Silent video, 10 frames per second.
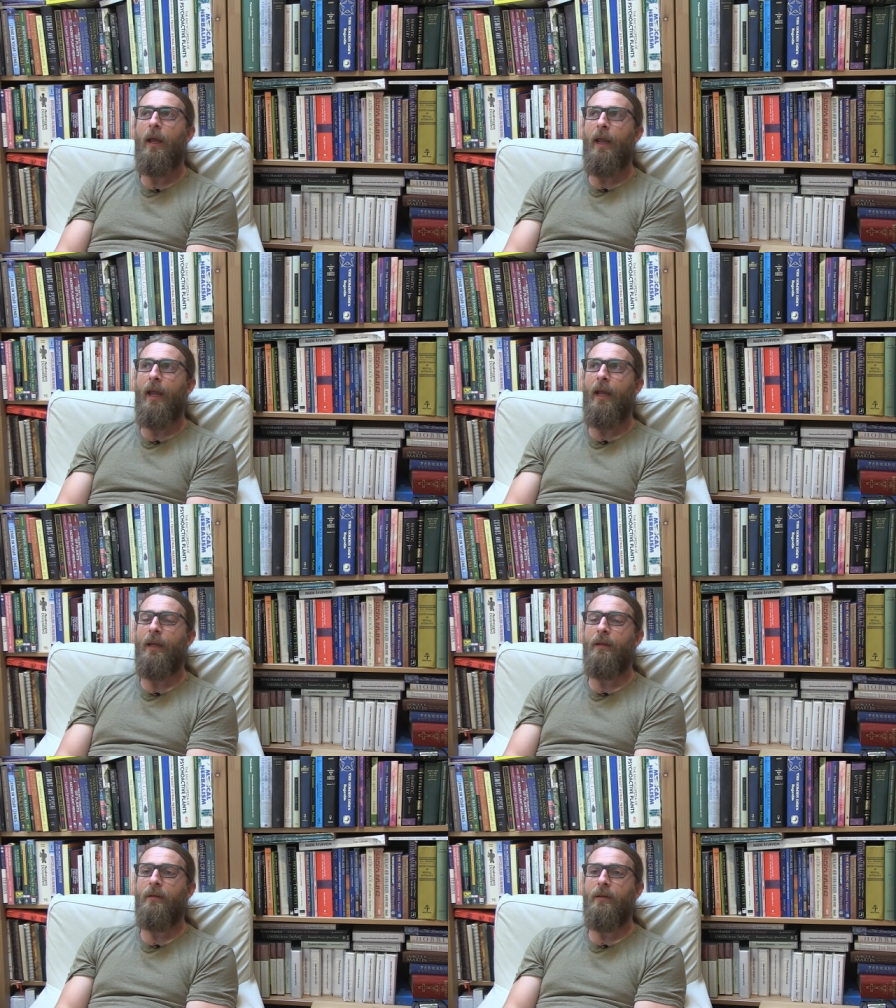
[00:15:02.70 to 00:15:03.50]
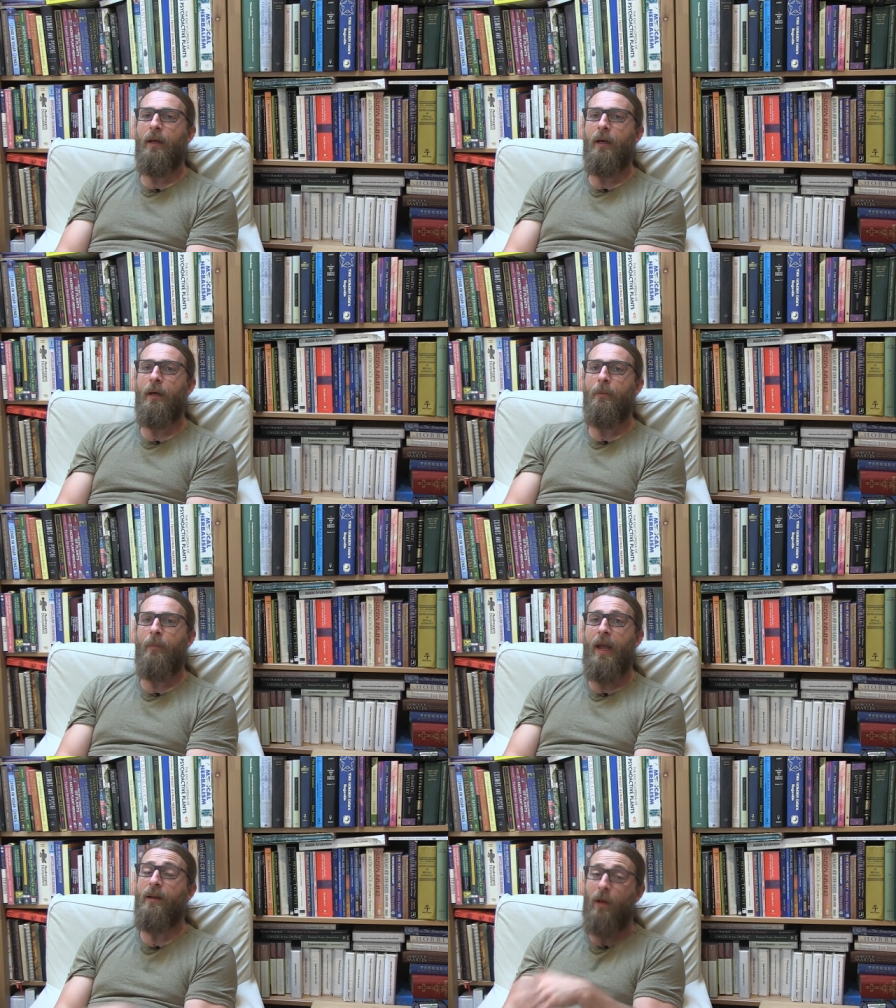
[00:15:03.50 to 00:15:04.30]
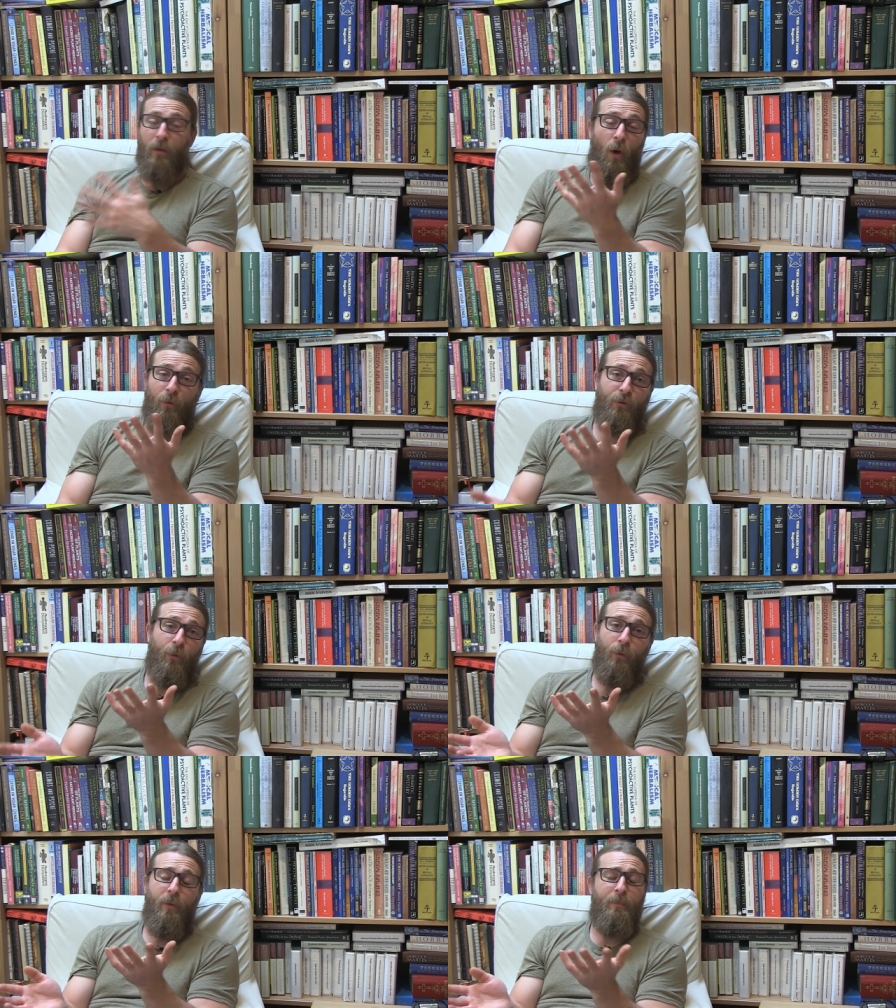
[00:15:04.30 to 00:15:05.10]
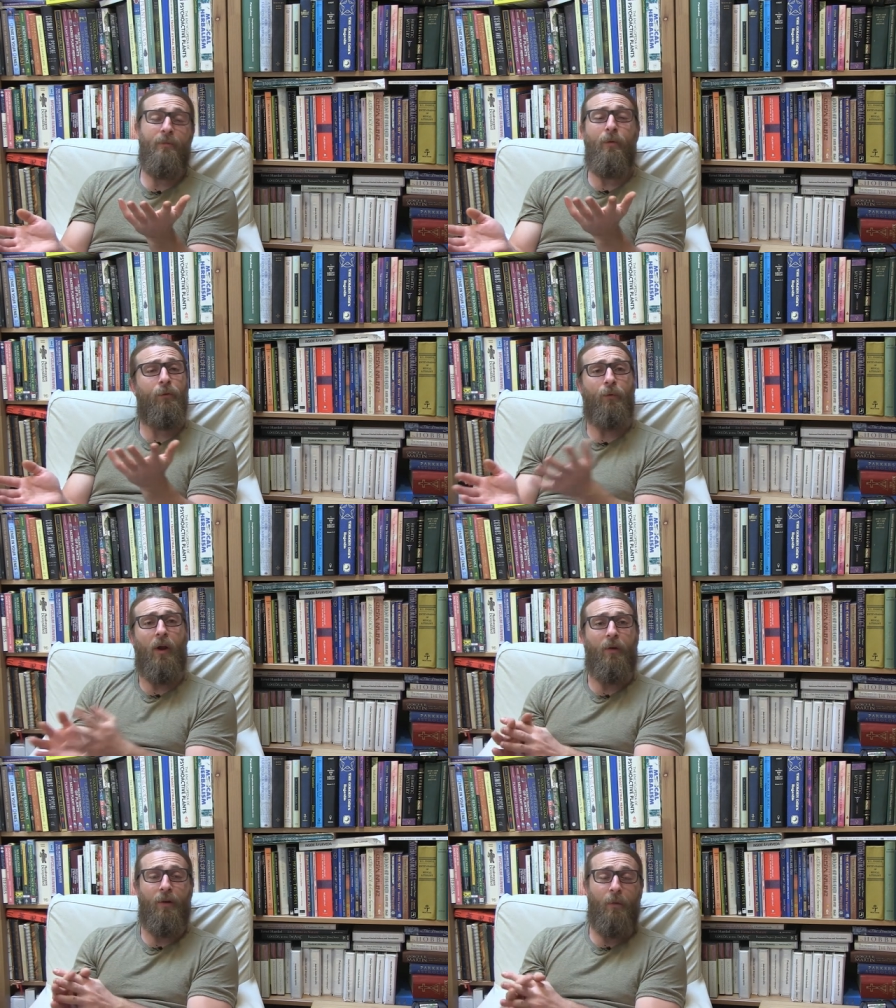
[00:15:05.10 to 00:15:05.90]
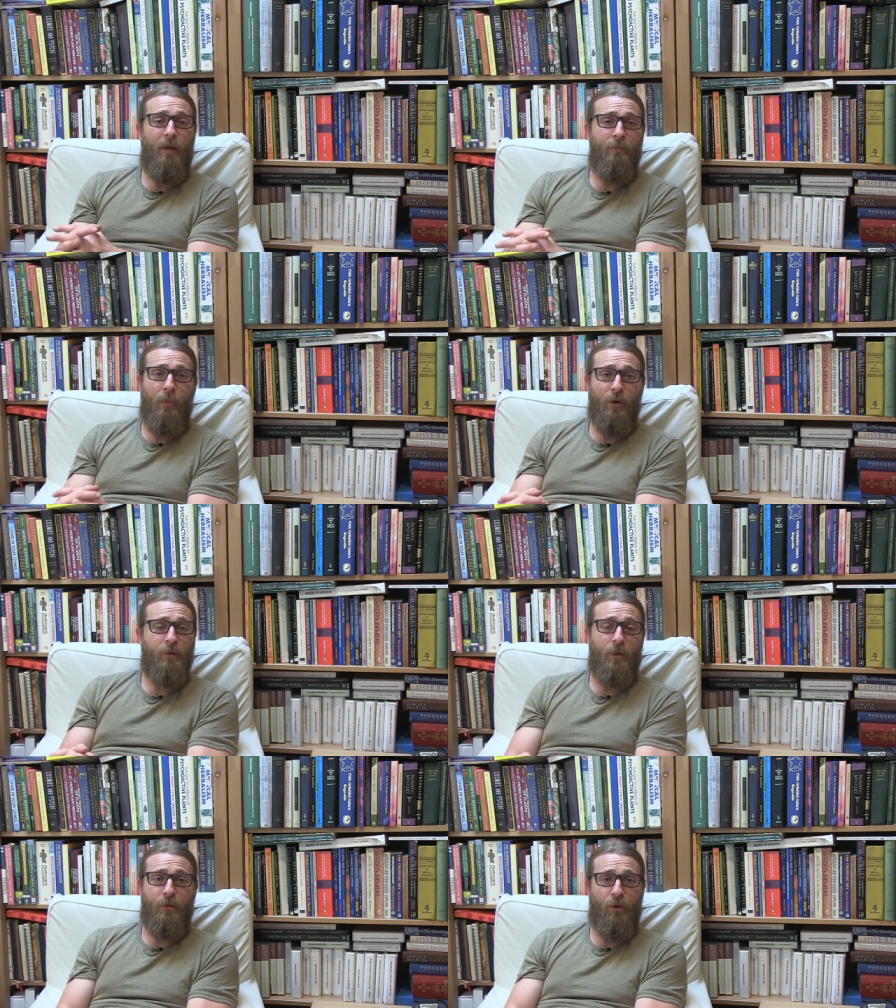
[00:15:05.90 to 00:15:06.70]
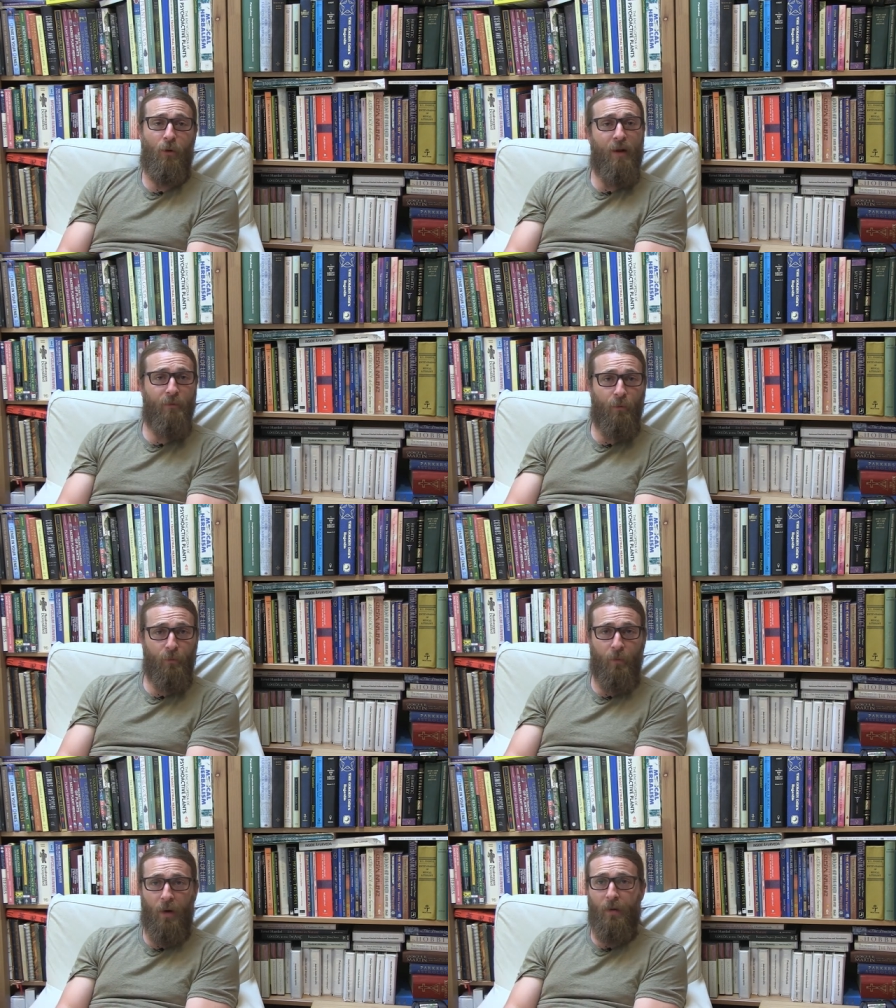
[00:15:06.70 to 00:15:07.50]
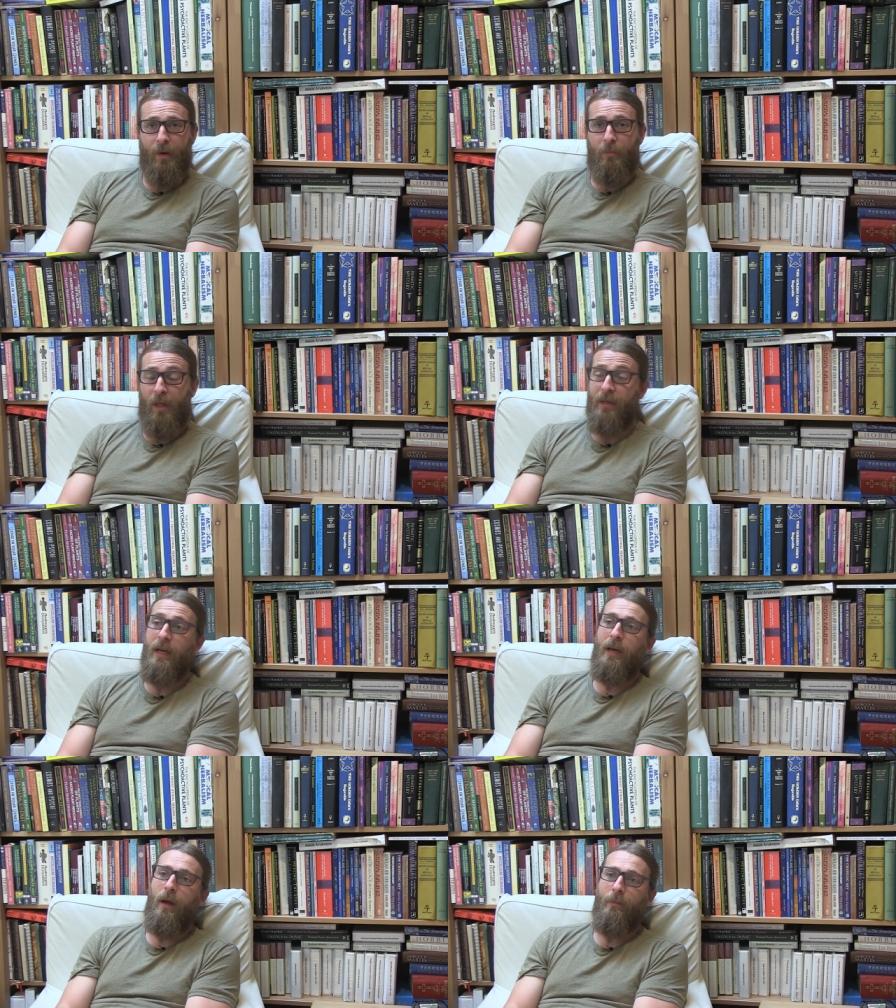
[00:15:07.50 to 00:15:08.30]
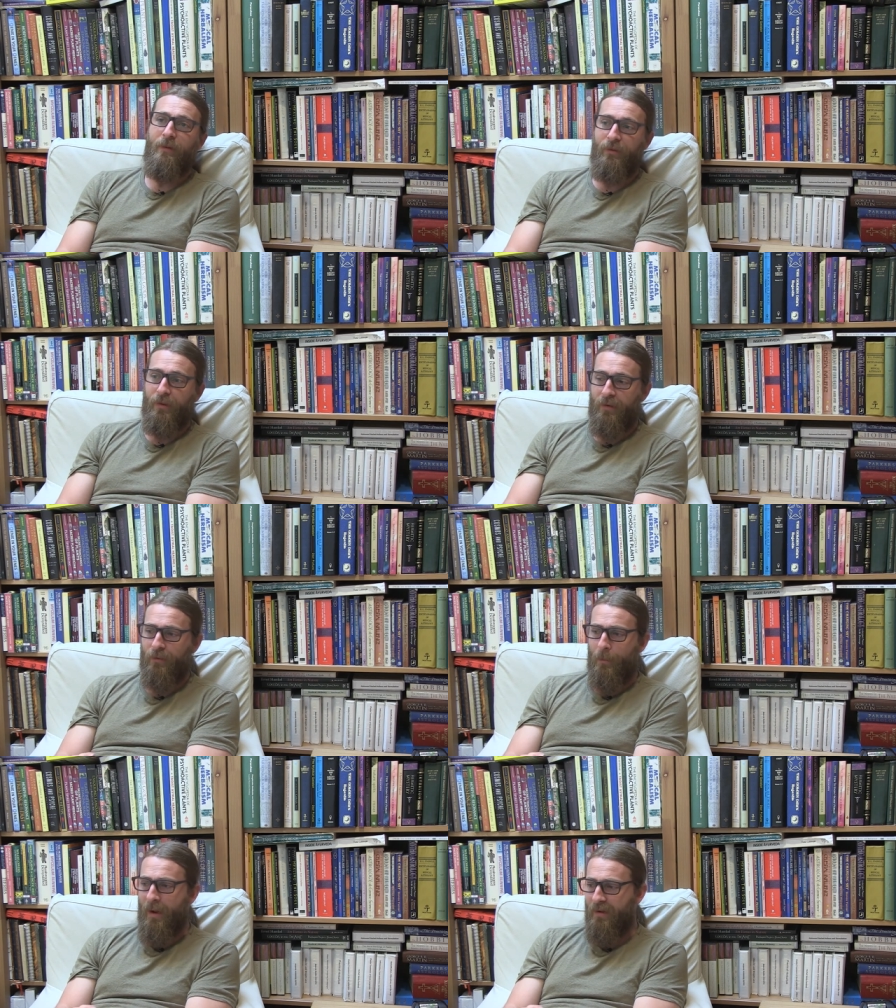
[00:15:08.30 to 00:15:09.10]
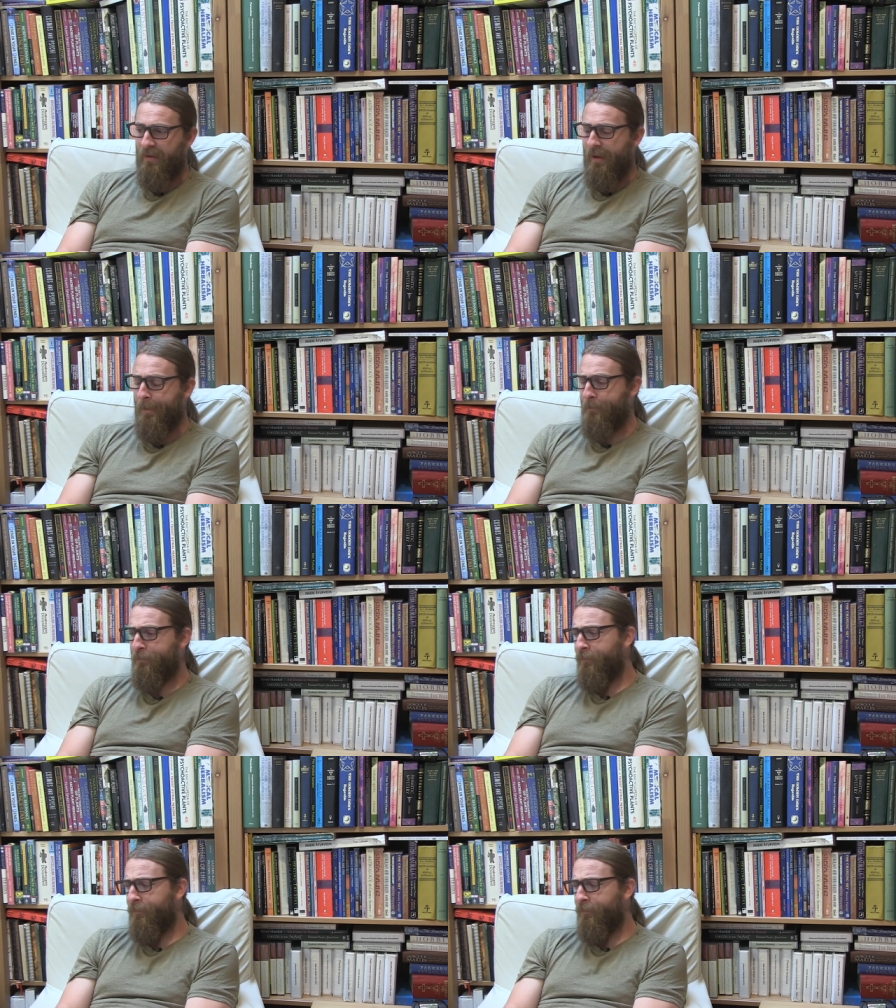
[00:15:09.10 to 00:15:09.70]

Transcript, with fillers: and um, and also be vulnerary, right? Marshmallow is a great vulnerary. Plantain obviously is amazing.